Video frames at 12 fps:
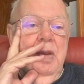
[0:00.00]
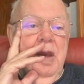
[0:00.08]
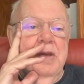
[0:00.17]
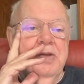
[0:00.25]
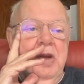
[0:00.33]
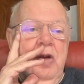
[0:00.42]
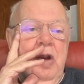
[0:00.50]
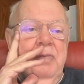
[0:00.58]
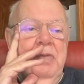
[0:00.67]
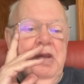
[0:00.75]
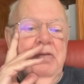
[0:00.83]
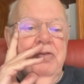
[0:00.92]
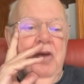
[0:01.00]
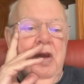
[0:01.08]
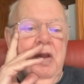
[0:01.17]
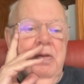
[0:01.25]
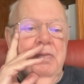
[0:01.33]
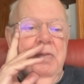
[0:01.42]
RMD
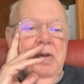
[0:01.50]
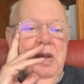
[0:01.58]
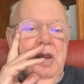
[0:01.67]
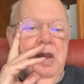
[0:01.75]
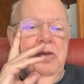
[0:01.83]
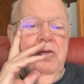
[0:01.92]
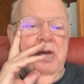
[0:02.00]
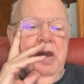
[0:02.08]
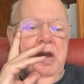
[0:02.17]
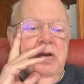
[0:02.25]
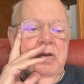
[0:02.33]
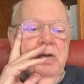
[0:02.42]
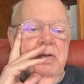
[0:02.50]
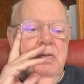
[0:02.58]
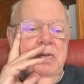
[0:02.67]
file in your editor.